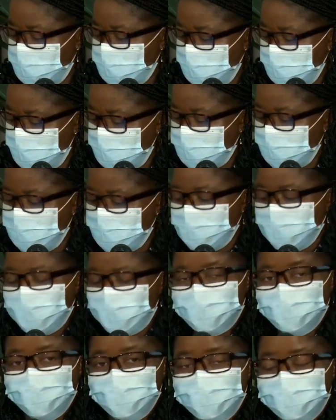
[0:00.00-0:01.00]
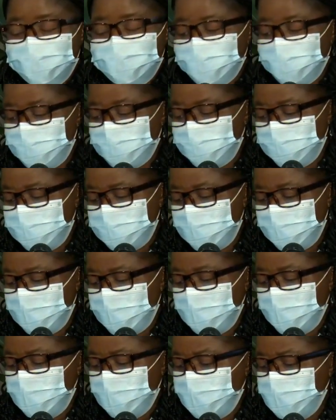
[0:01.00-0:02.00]
Gurirab Lecture Series
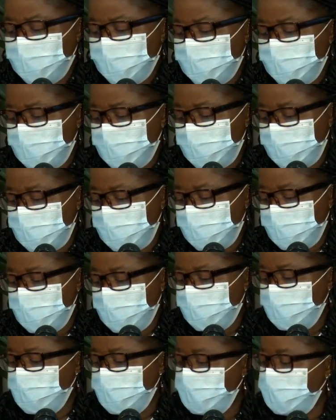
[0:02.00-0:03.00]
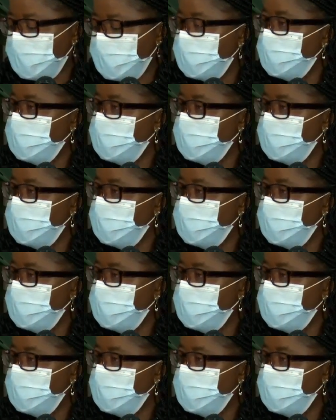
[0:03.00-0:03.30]
on the theme, How